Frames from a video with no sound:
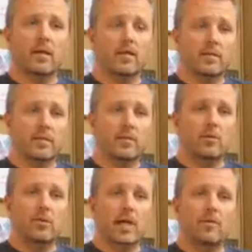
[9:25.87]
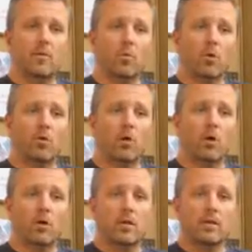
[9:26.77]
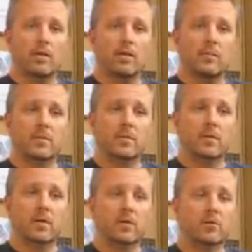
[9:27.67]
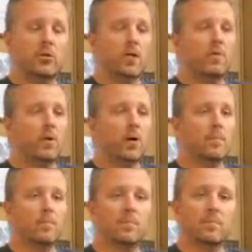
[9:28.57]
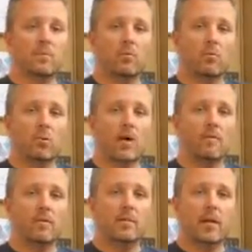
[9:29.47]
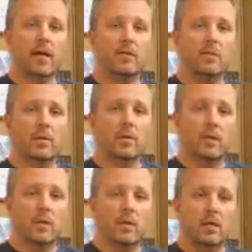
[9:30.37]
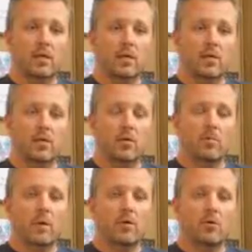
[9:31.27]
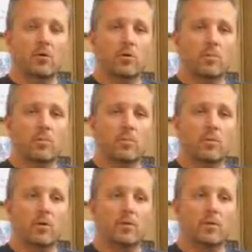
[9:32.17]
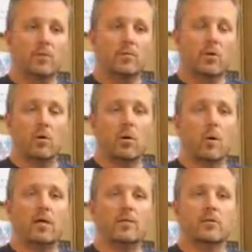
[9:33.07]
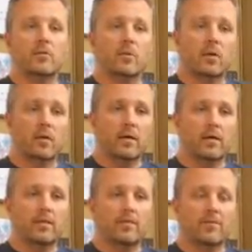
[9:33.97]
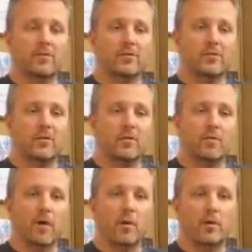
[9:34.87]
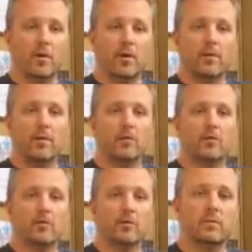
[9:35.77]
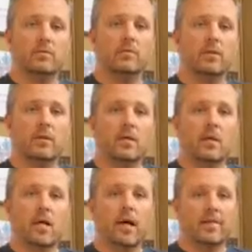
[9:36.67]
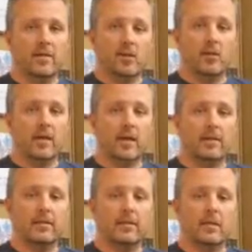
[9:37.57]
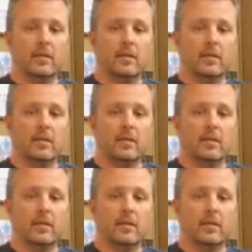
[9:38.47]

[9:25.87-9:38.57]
get some senior staff and we'll go talk to the teams. Shouldn't have problems. Really haven't in the past, but make sure teams aren't harassing you as an official. You're volunteering out there and shouldn't have to deal with that.